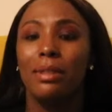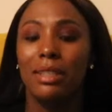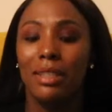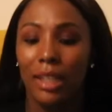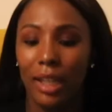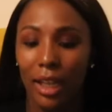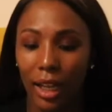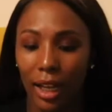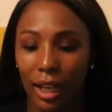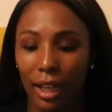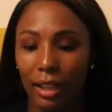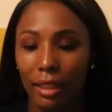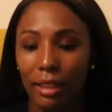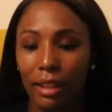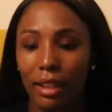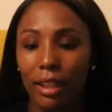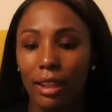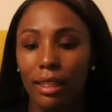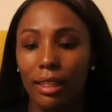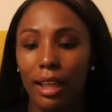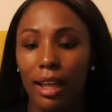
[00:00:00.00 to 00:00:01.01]
saying, I
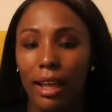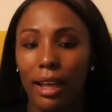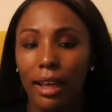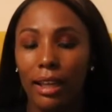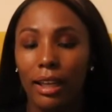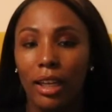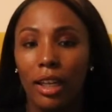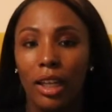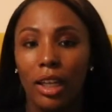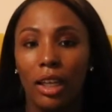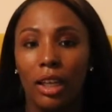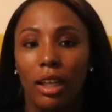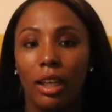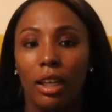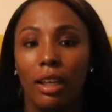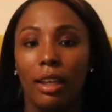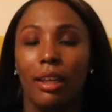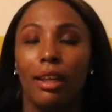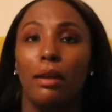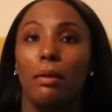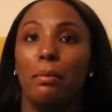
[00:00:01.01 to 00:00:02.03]
think that
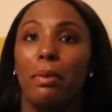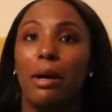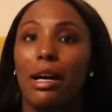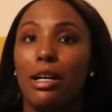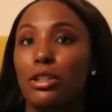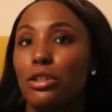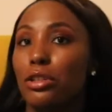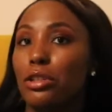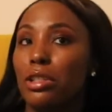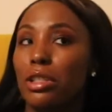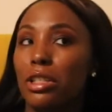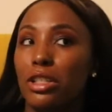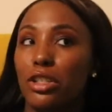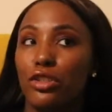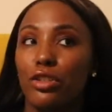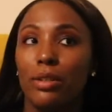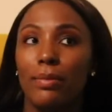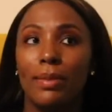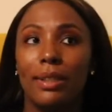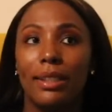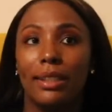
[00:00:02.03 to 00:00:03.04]
imposter
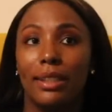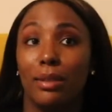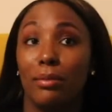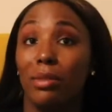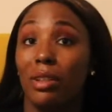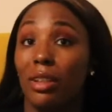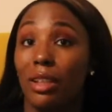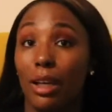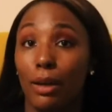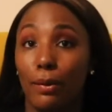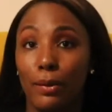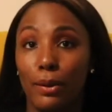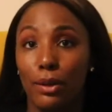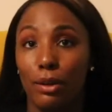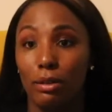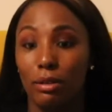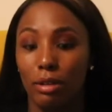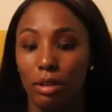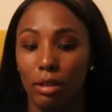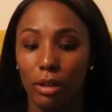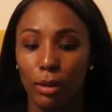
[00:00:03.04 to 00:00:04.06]
syndrome is something that we
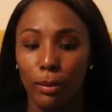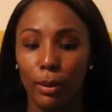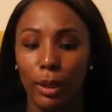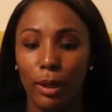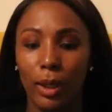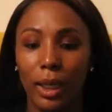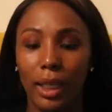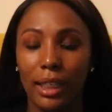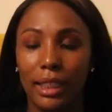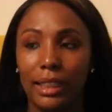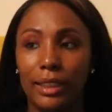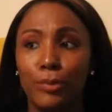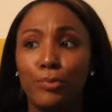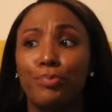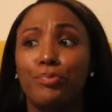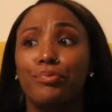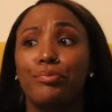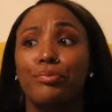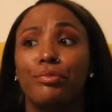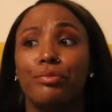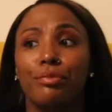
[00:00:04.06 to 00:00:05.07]
don't talk about. And
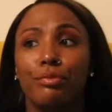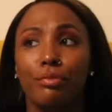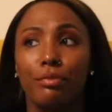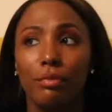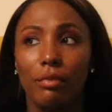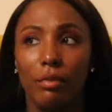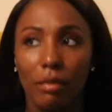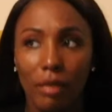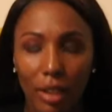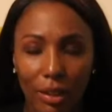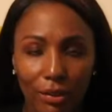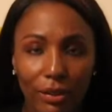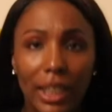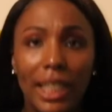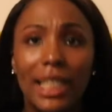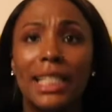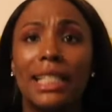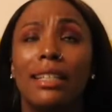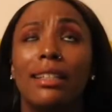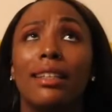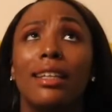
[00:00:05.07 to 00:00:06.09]

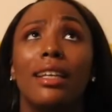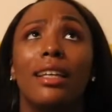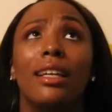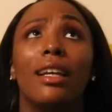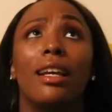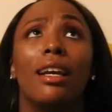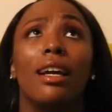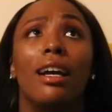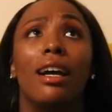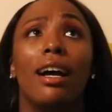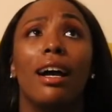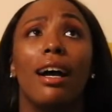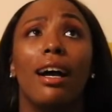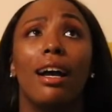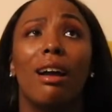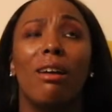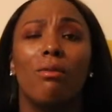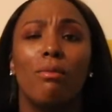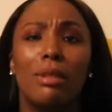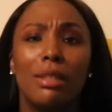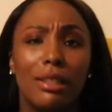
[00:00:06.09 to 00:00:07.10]
recently, I
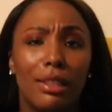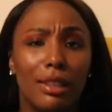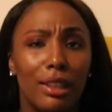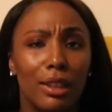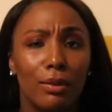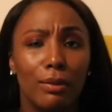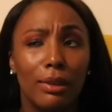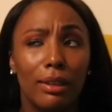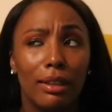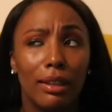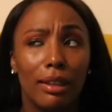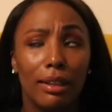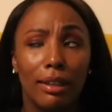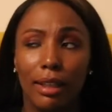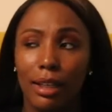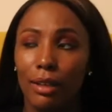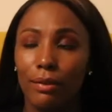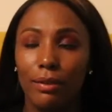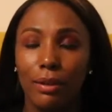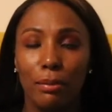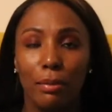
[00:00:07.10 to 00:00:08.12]
have been dealing with a
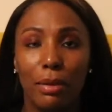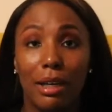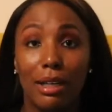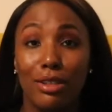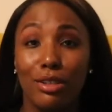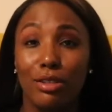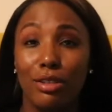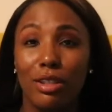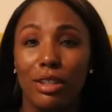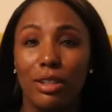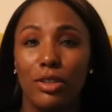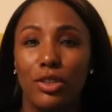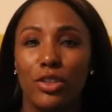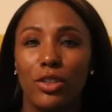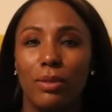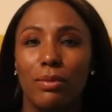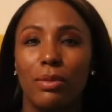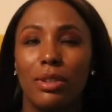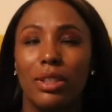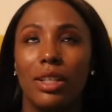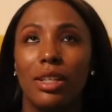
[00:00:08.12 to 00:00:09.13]
lot of imposter
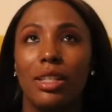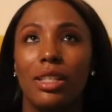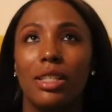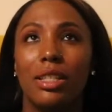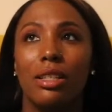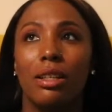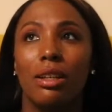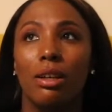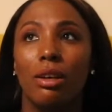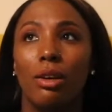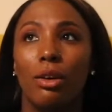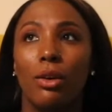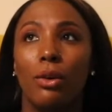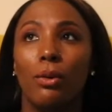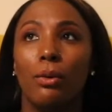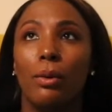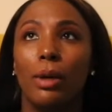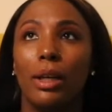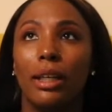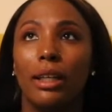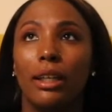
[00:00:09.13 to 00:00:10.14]
syndrome just
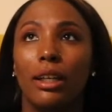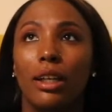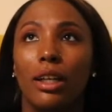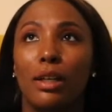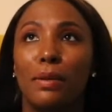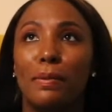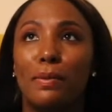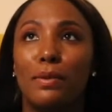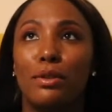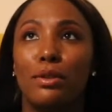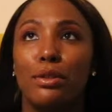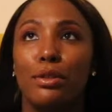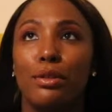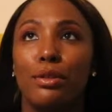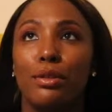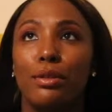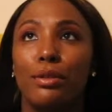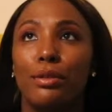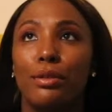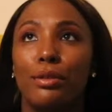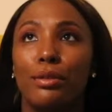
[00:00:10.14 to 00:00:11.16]
when it comes
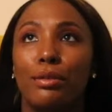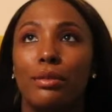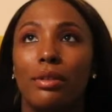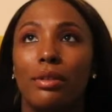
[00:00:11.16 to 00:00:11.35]
to